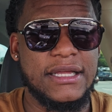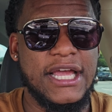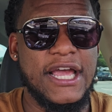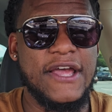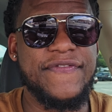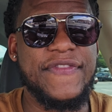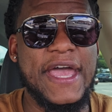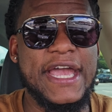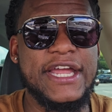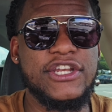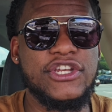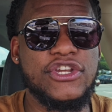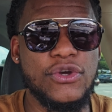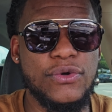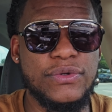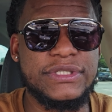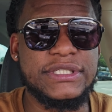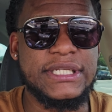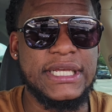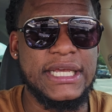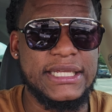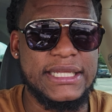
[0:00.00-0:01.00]
if they do
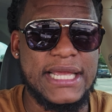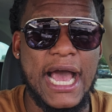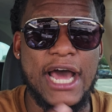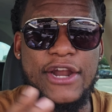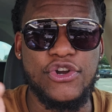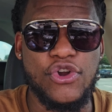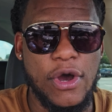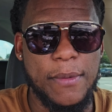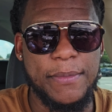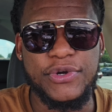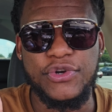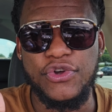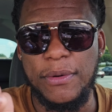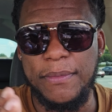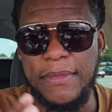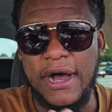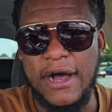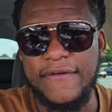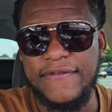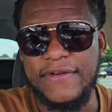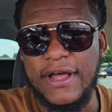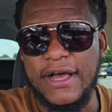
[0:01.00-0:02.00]
sit, y'all know I'm gonna do a
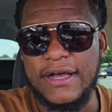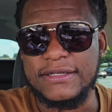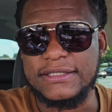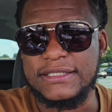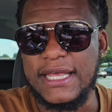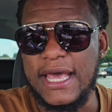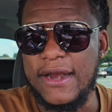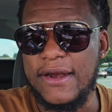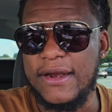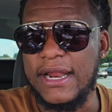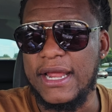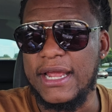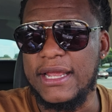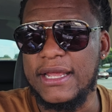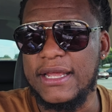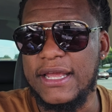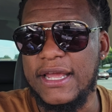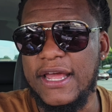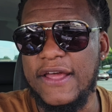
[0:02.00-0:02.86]
mall vlog Saturday.